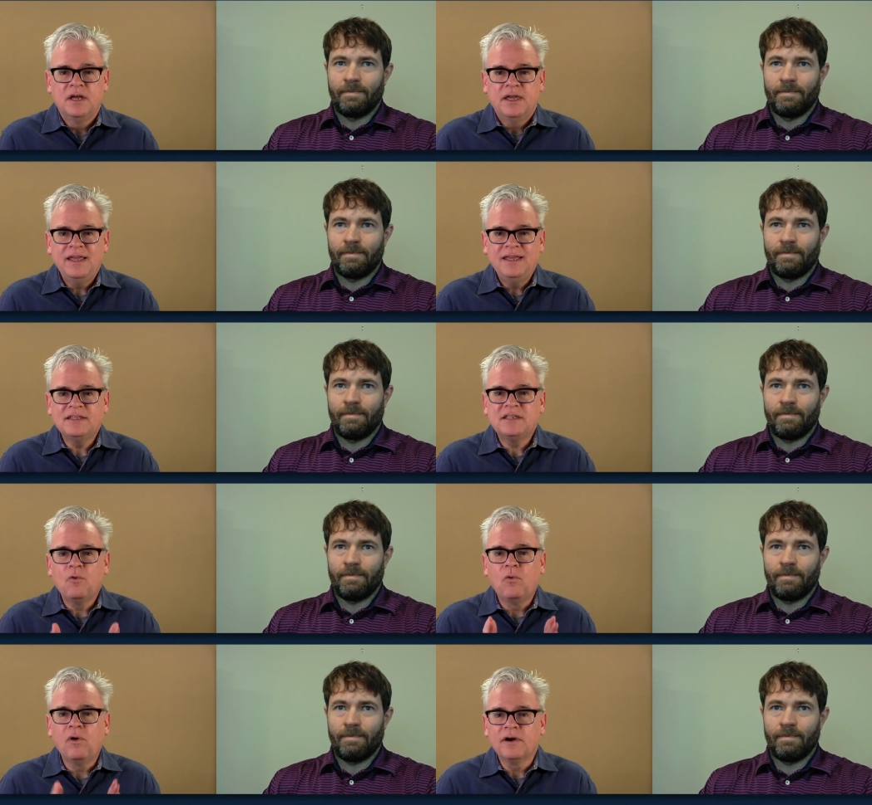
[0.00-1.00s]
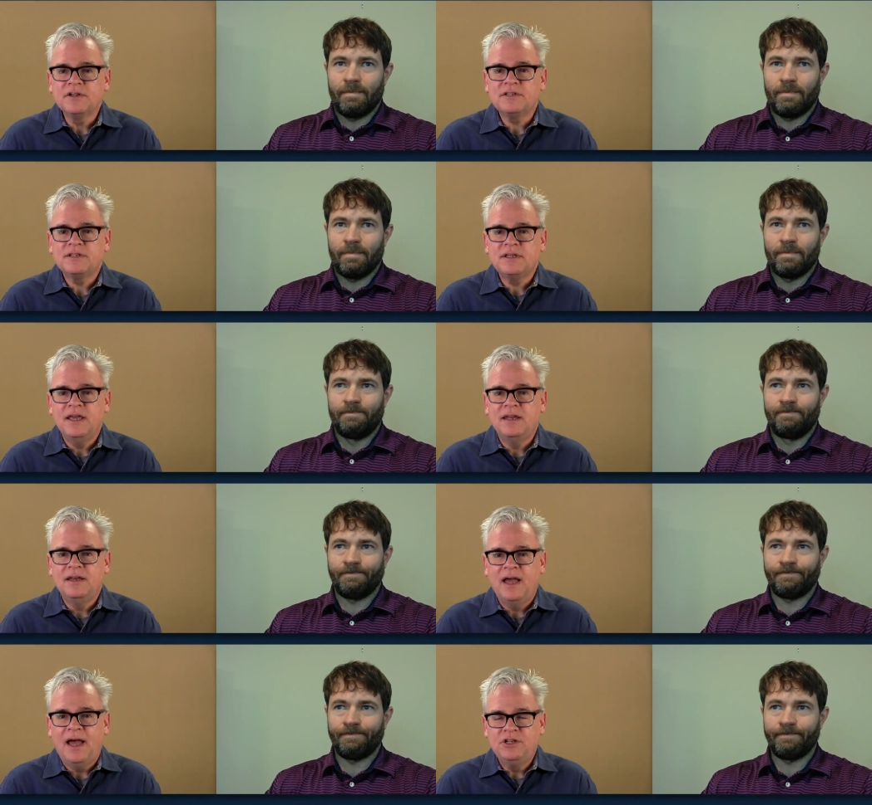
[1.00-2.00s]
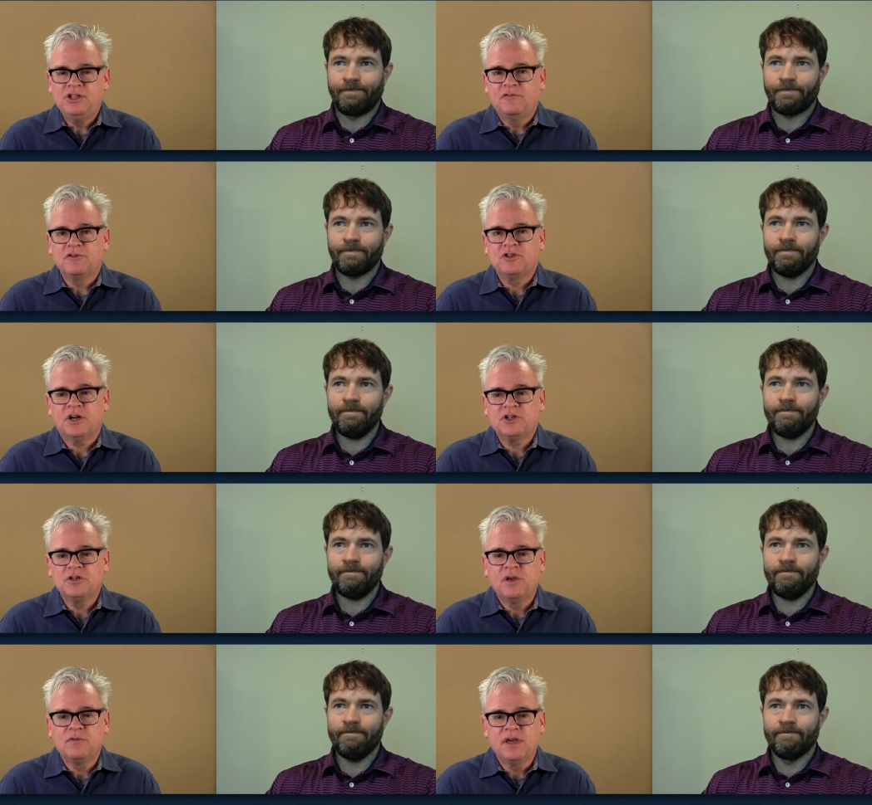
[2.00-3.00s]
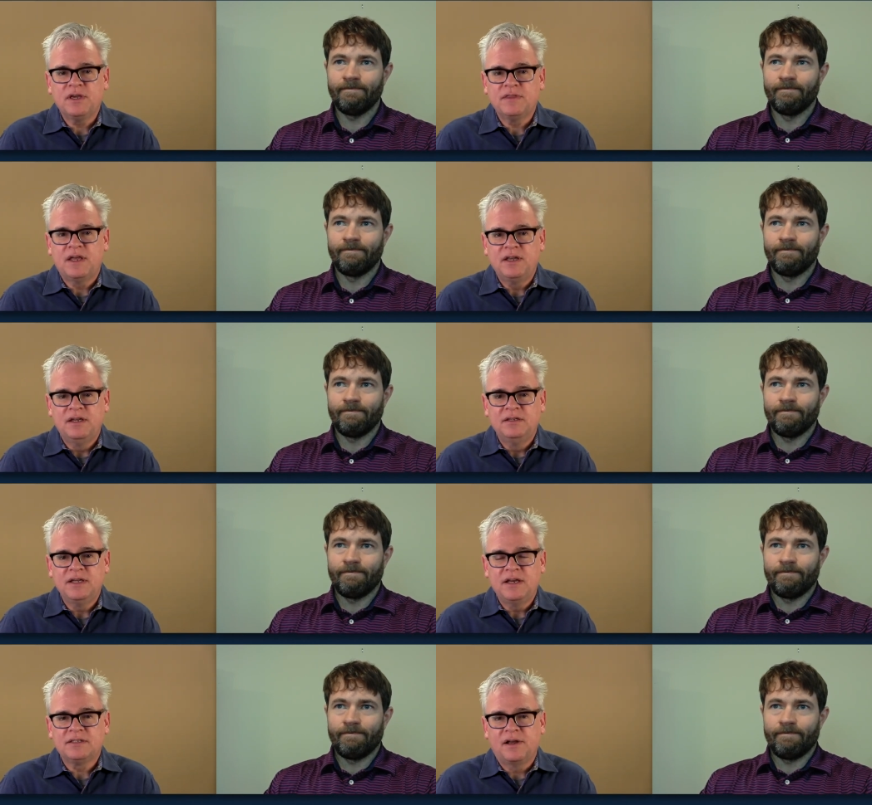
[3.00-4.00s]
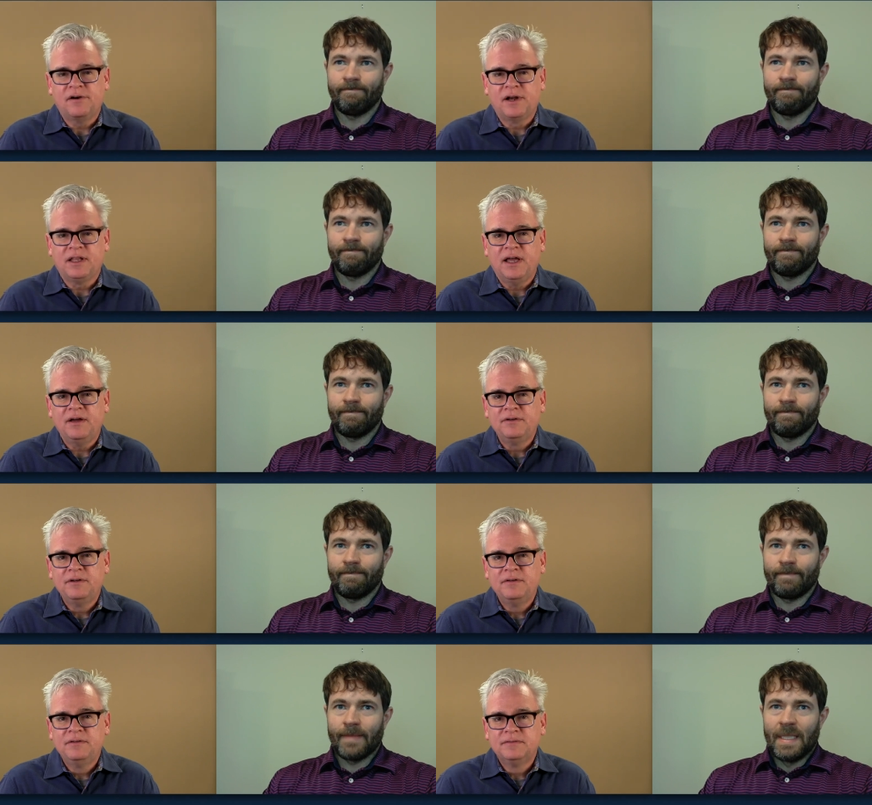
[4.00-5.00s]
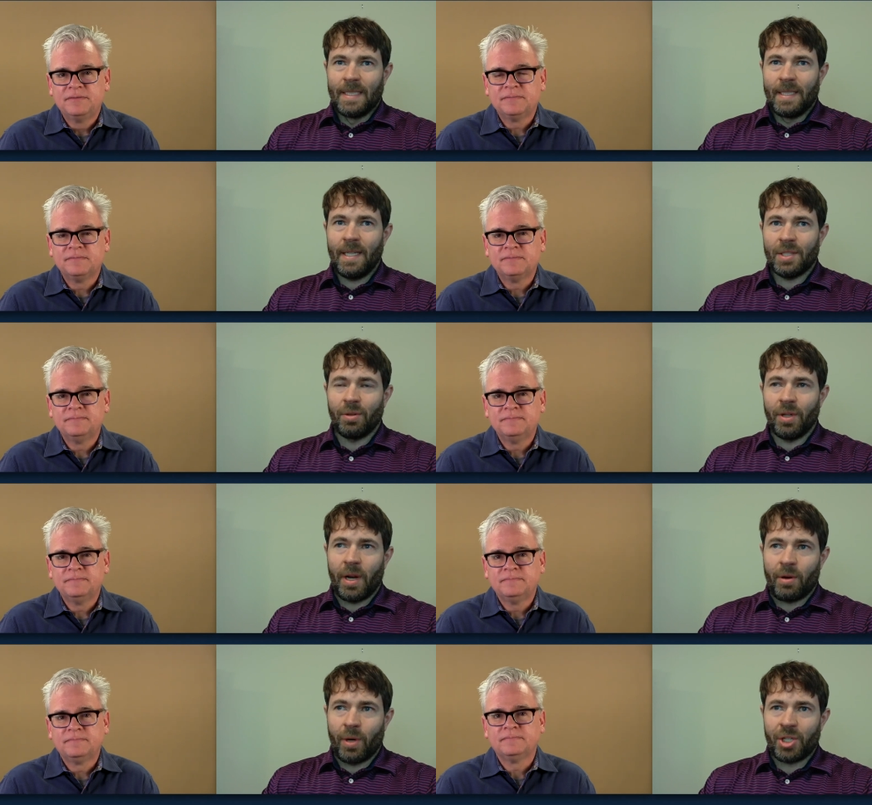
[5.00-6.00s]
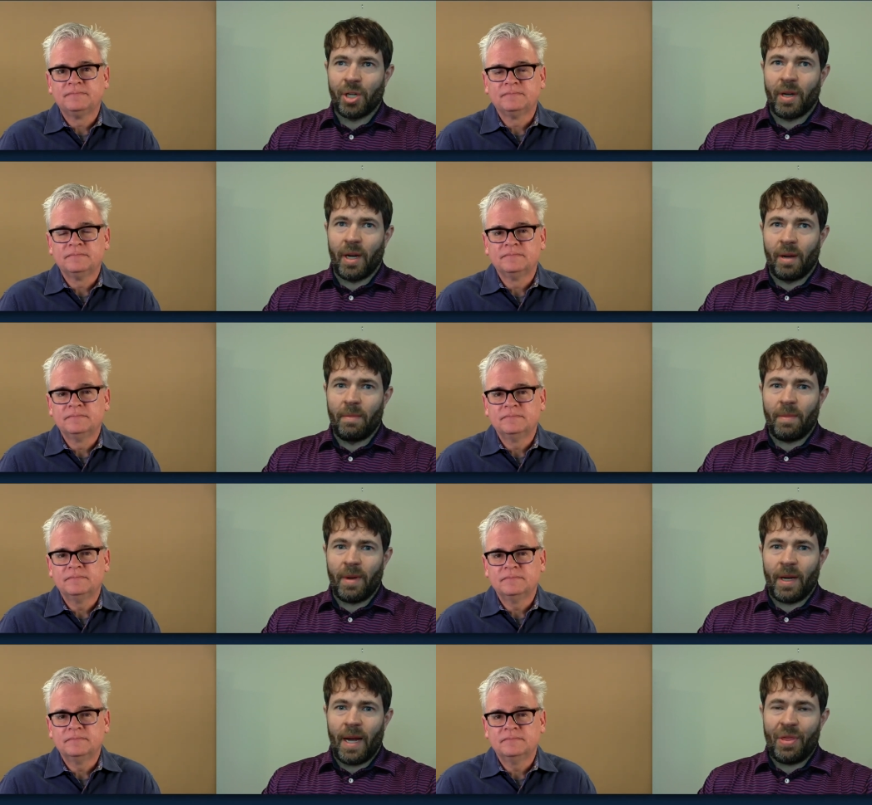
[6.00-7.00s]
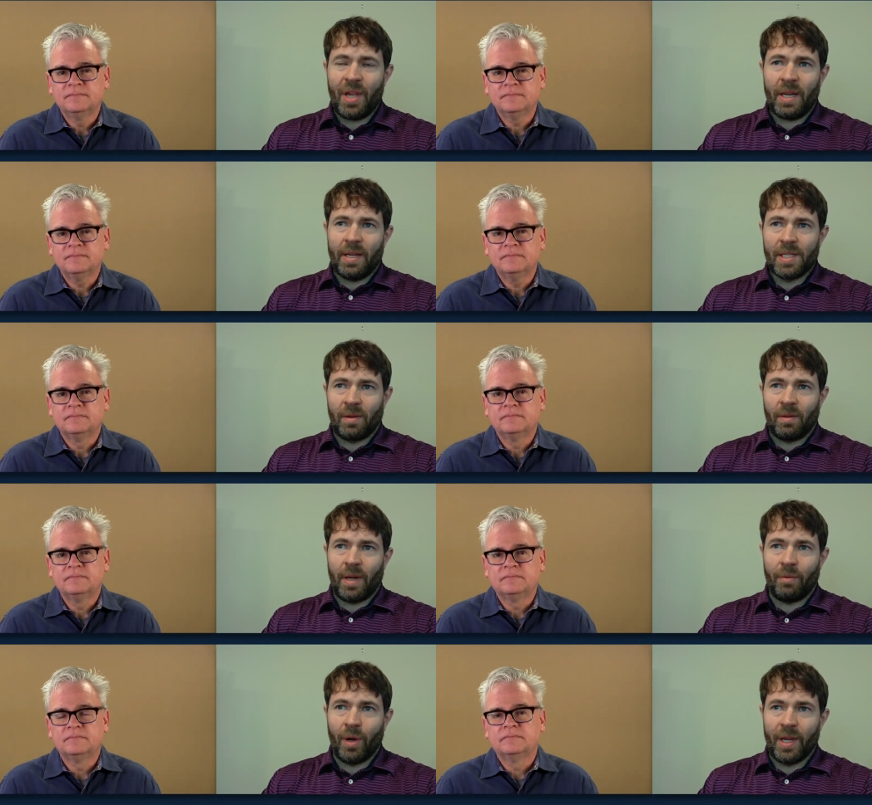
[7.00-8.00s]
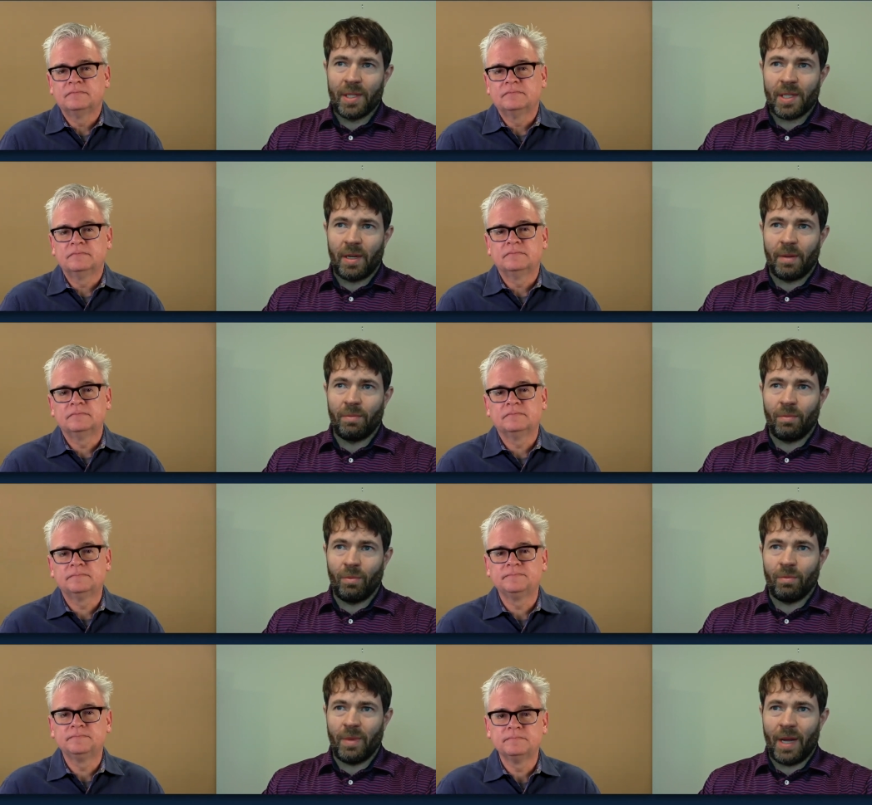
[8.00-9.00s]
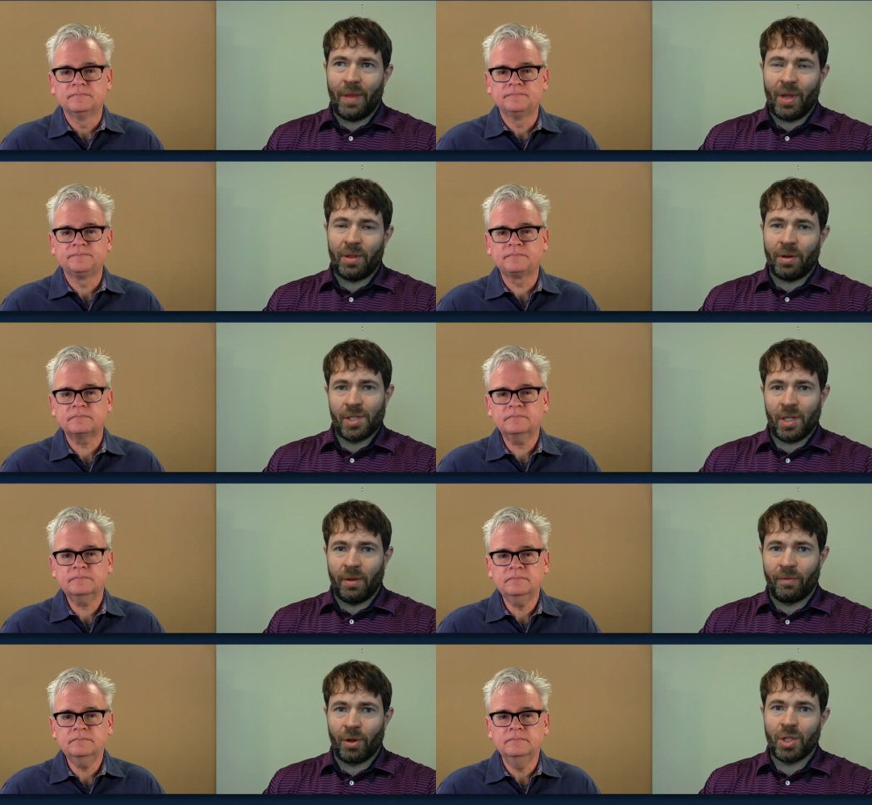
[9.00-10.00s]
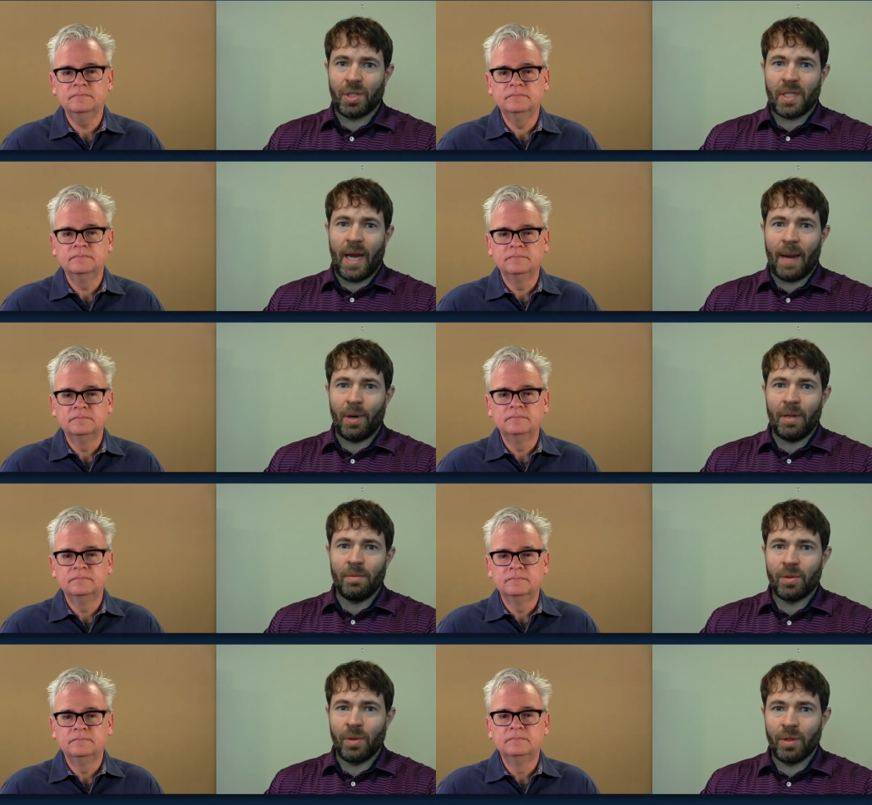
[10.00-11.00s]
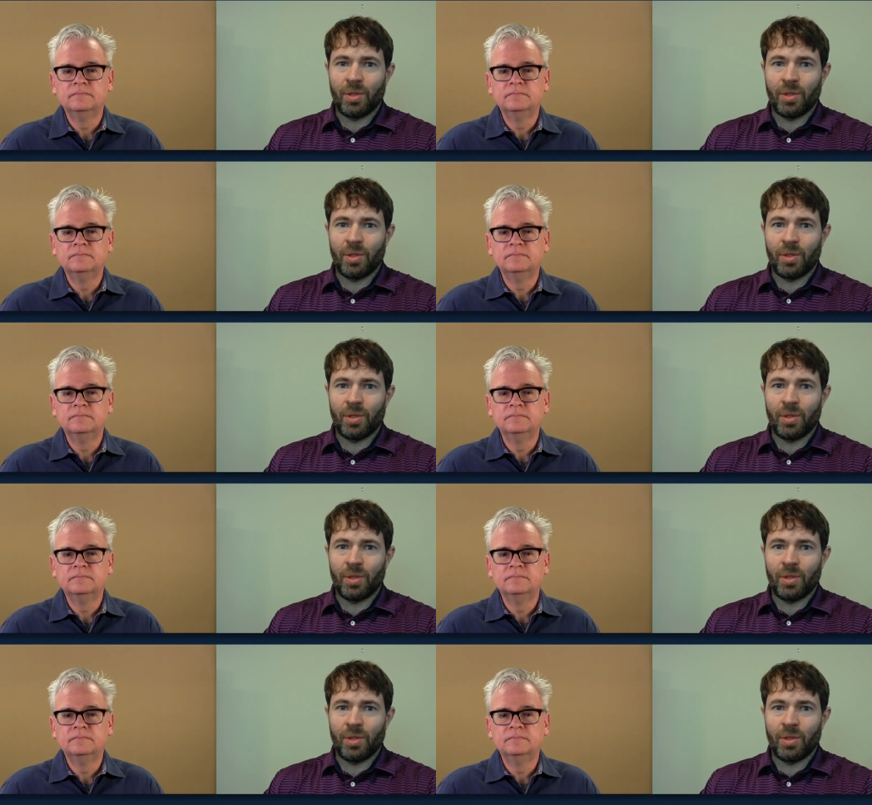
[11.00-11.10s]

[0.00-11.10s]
Speaker 1: Is it worse in edge infrastructure, do you think, than in data center and cloud?
Speaker 2: Yeah, it's a really good question. Um, I think it is in a lot of ways. Um, I think there is a convergence happening between the